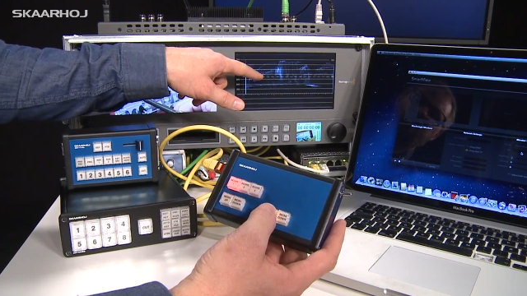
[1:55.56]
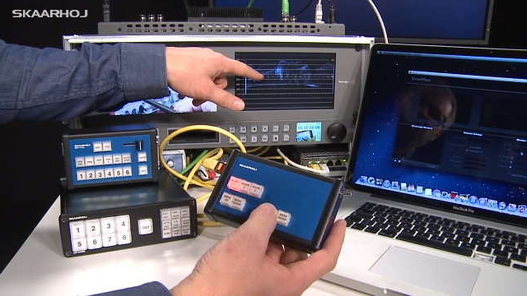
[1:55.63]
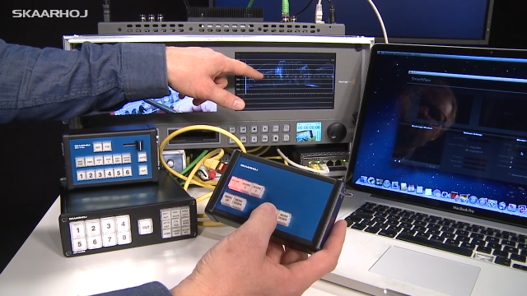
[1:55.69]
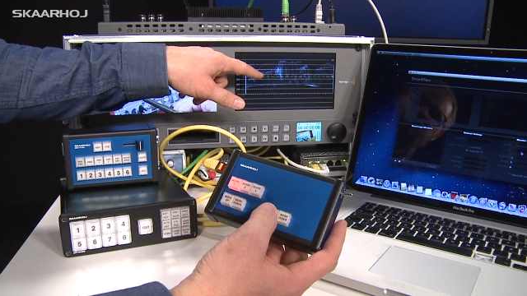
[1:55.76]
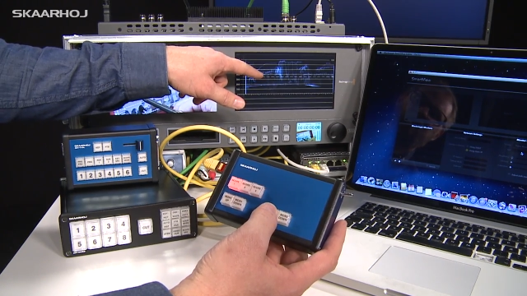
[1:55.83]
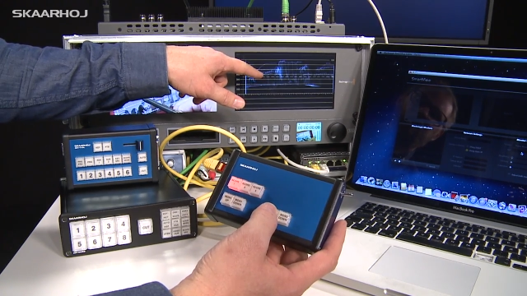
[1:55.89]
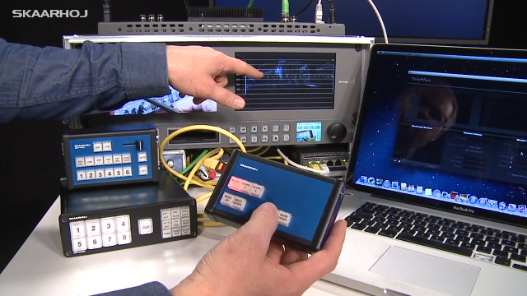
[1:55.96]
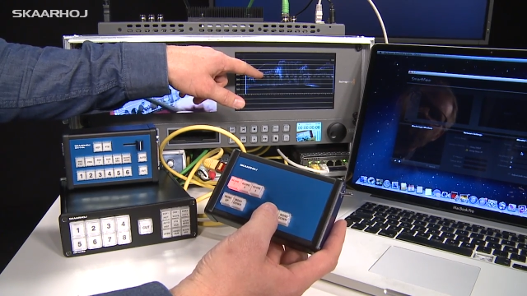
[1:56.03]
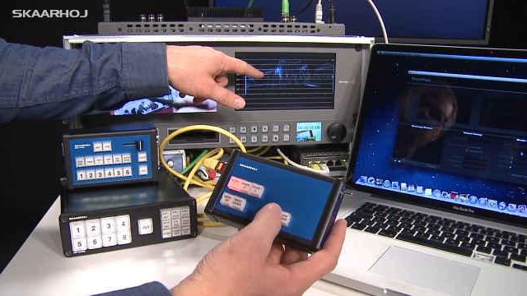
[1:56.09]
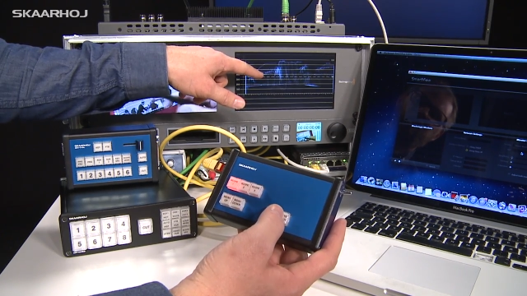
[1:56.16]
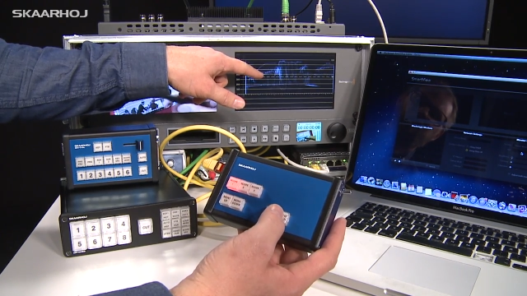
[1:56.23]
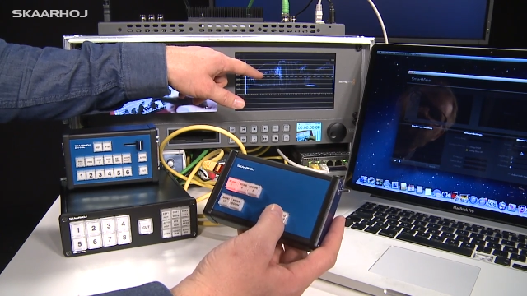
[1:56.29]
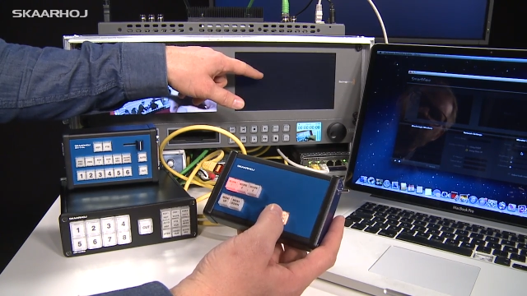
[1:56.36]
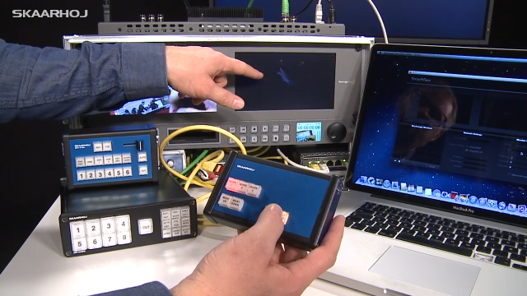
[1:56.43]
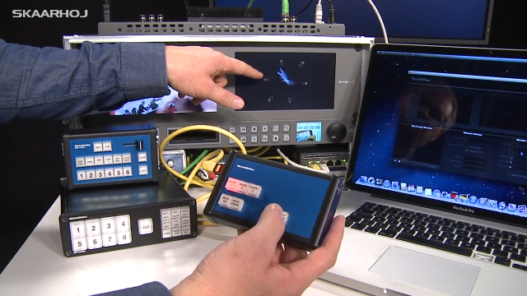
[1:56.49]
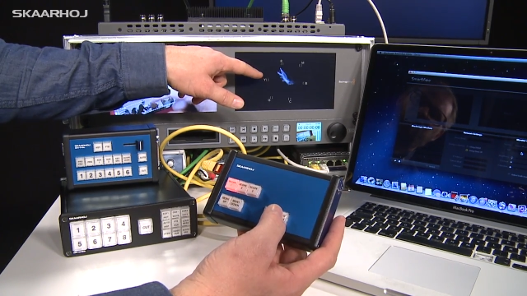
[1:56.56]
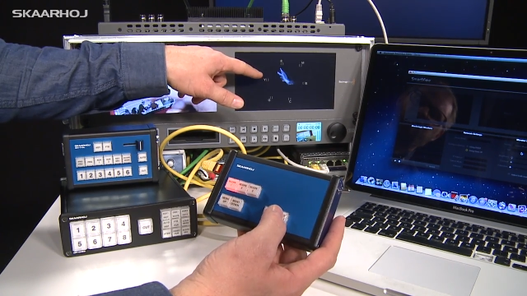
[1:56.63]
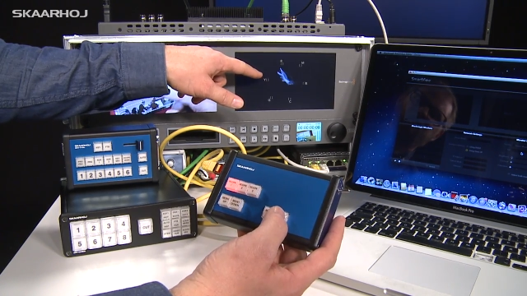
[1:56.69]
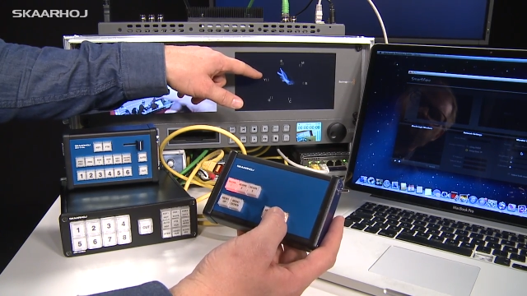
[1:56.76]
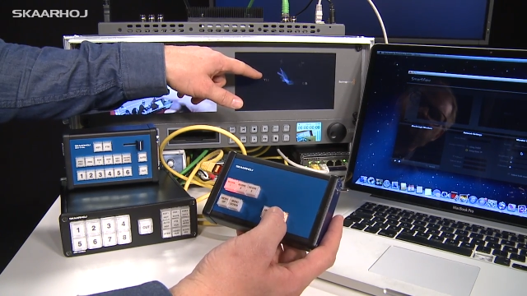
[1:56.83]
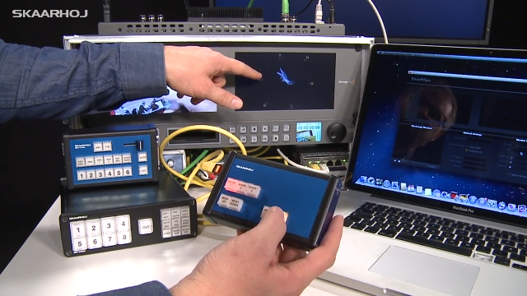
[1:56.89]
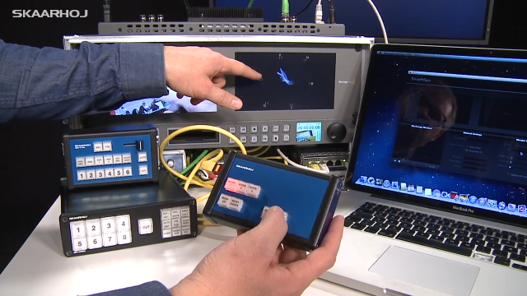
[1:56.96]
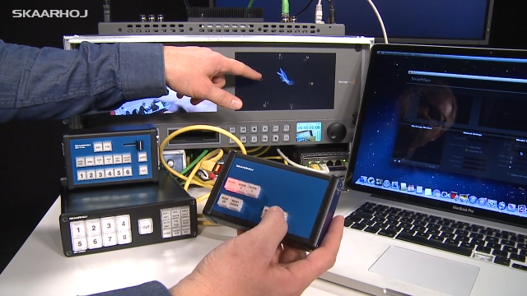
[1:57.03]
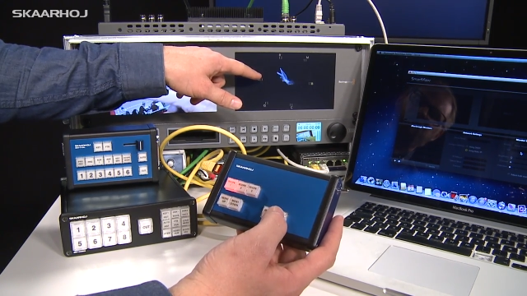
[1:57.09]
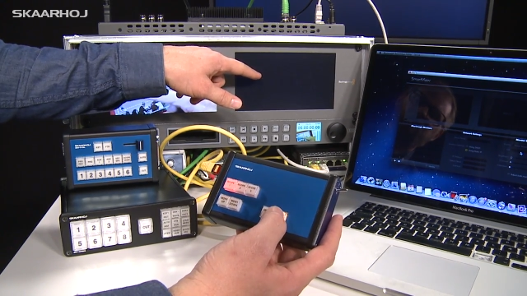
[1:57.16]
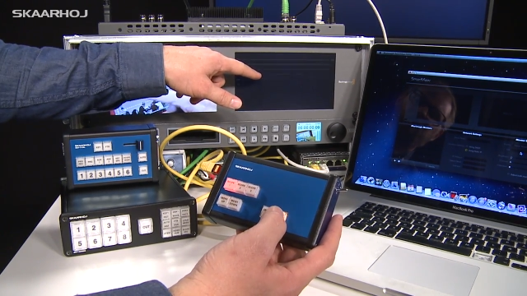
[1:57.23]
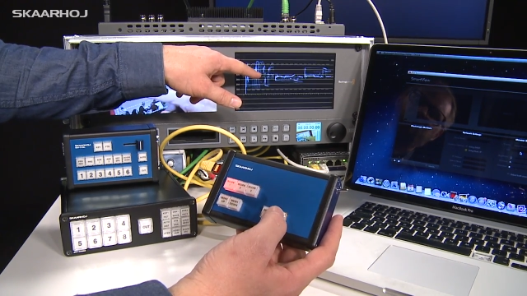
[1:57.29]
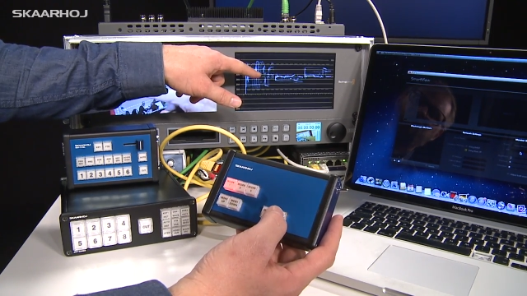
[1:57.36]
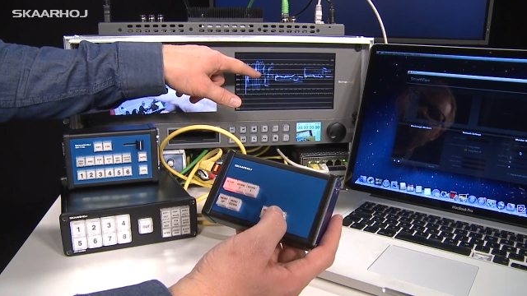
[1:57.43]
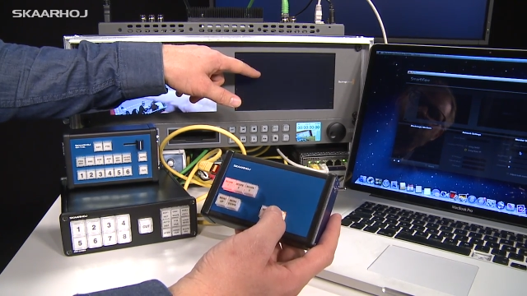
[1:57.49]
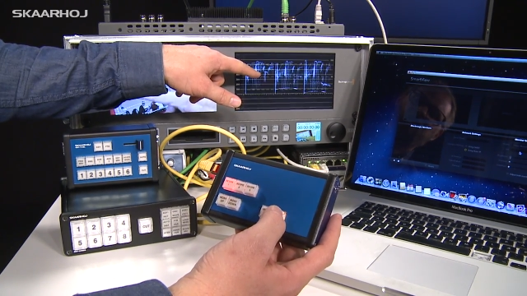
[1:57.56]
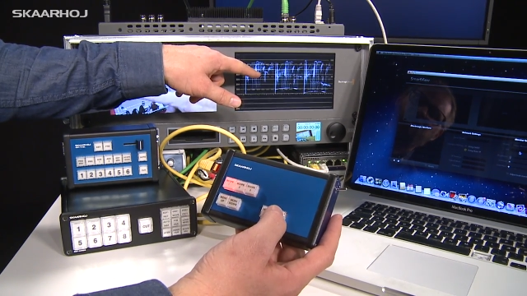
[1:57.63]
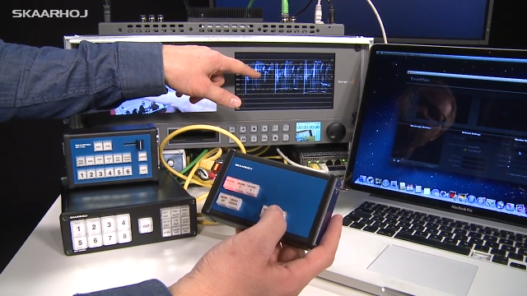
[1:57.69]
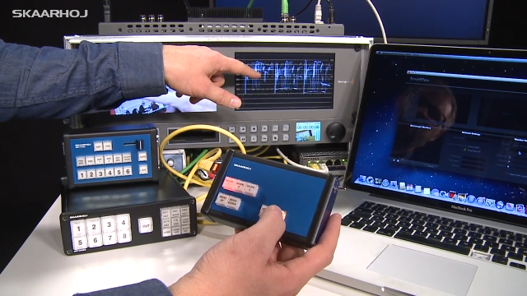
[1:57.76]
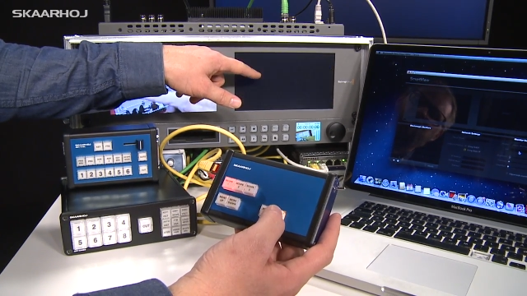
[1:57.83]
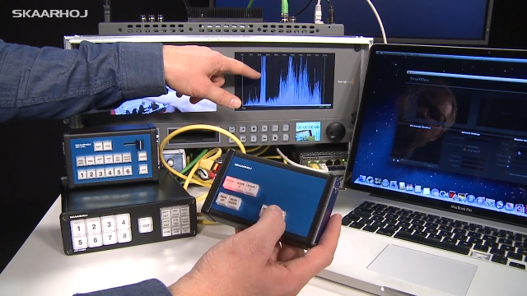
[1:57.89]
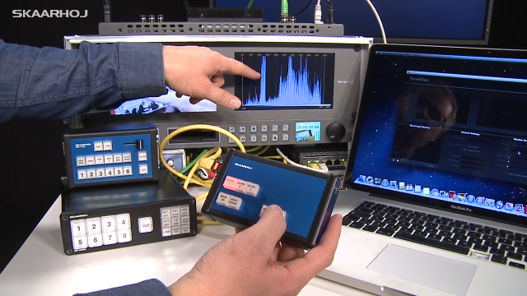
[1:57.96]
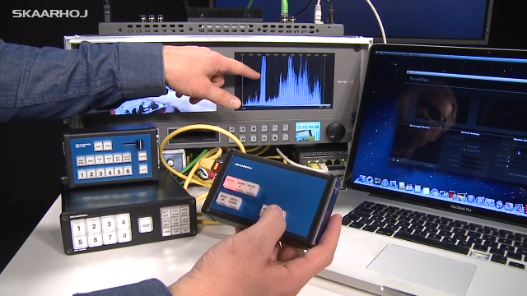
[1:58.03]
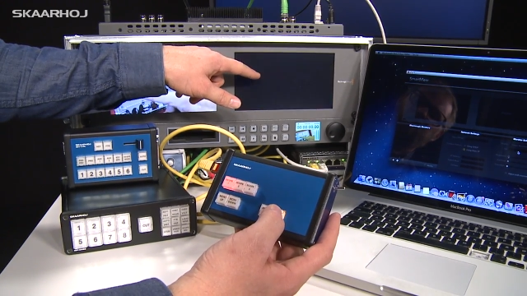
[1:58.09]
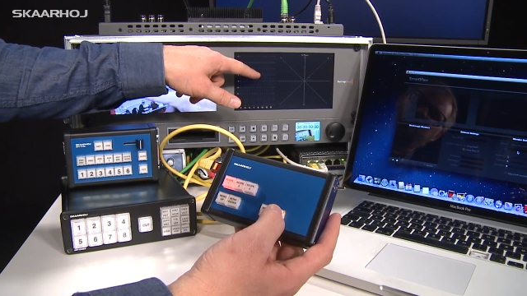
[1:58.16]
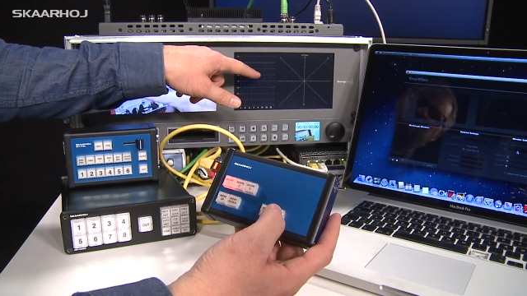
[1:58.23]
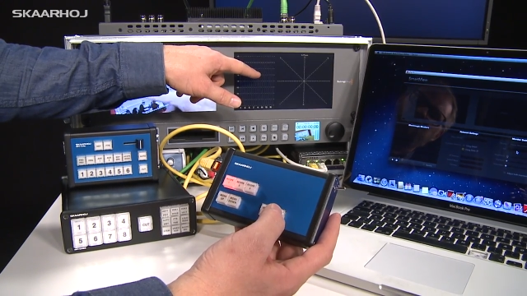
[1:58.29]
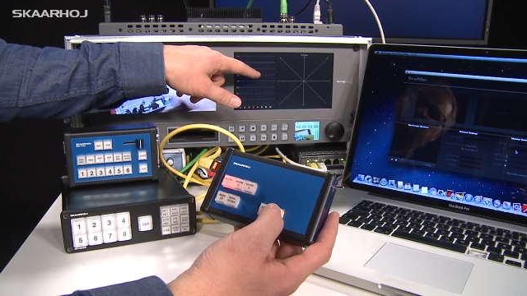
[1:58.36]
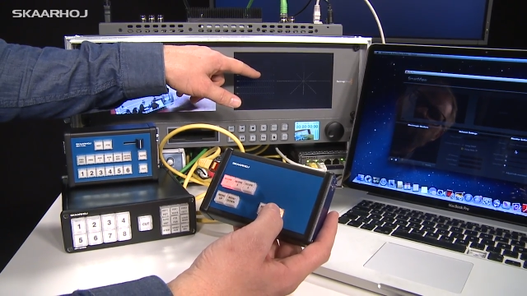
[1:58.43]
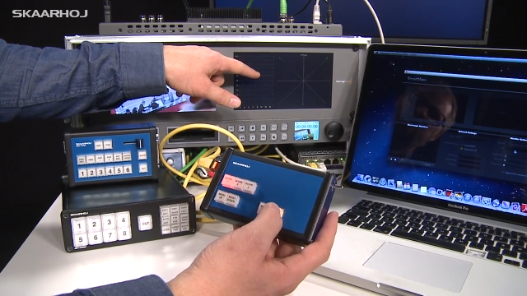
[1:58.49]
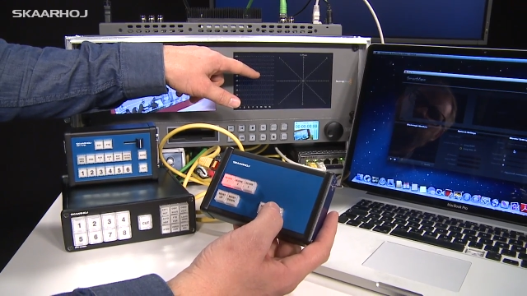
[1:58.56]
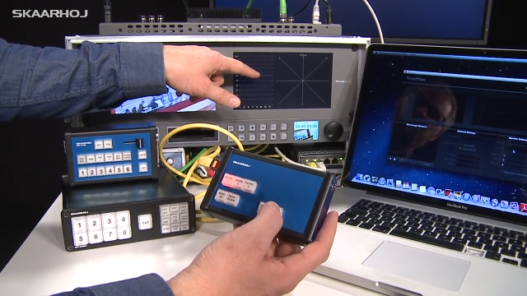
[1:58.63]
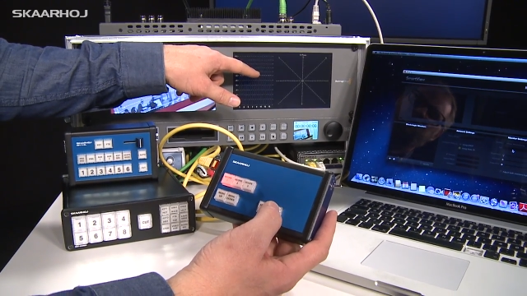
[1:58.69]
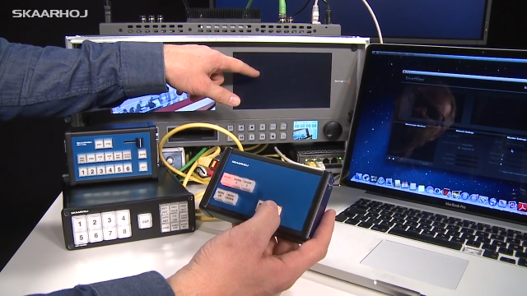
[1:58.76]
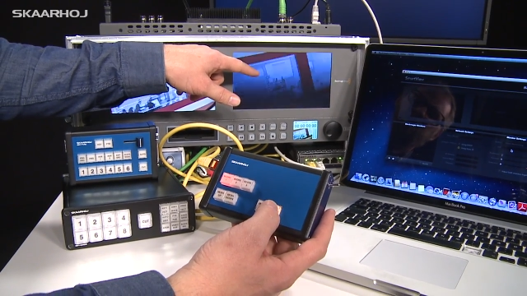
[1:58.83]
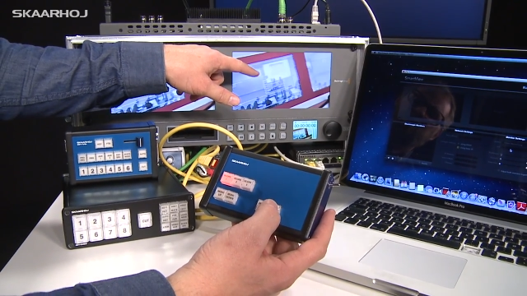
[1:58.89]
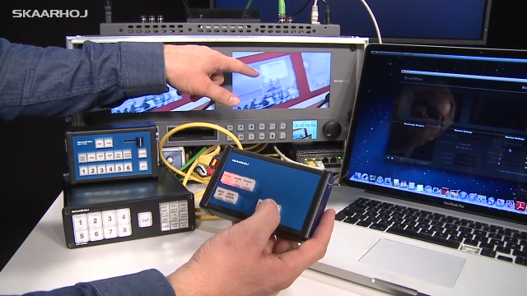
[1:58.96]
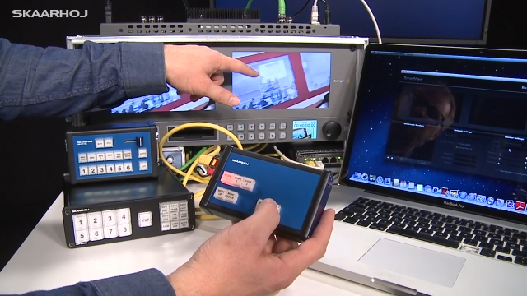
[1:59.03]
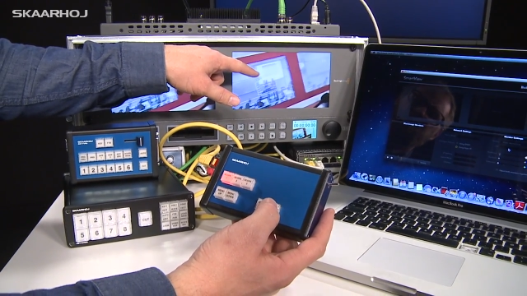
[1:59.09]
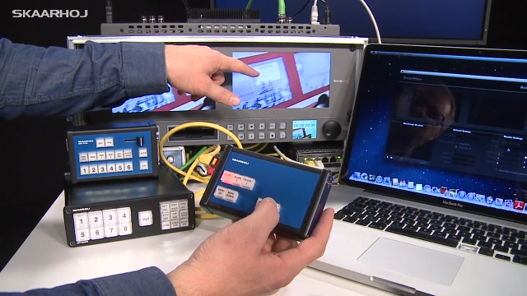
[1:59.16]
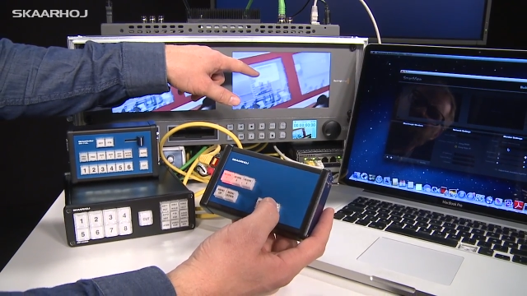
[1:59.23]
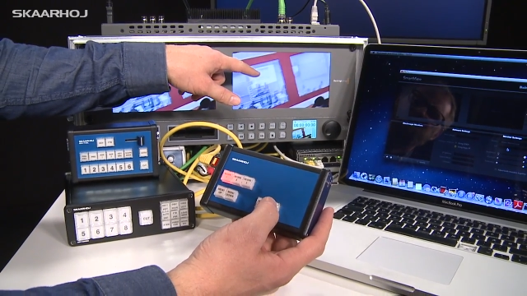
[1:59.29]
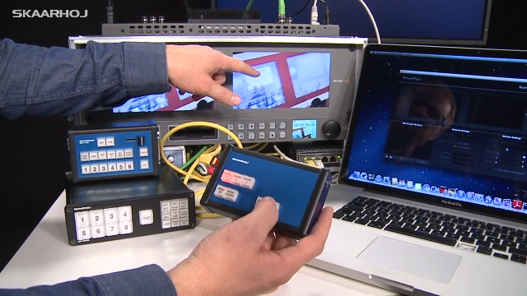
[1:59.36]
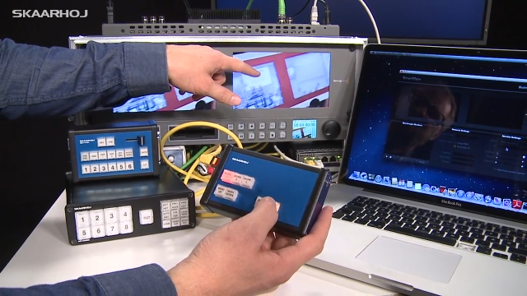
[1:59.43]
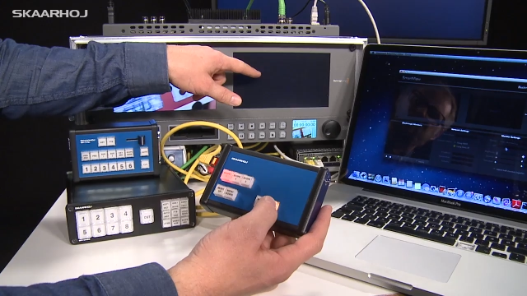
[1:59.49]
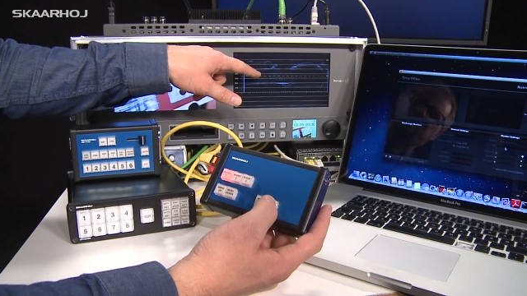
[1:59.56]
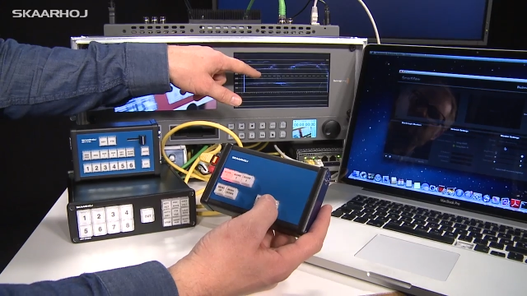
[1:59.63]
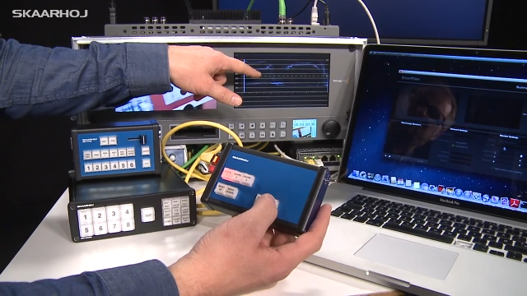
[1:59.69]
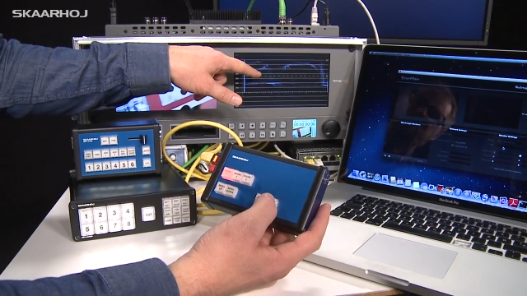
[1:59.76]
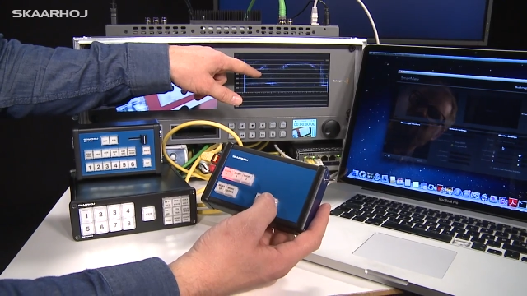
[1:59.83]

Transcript: No face is visible, so there are no lips to read.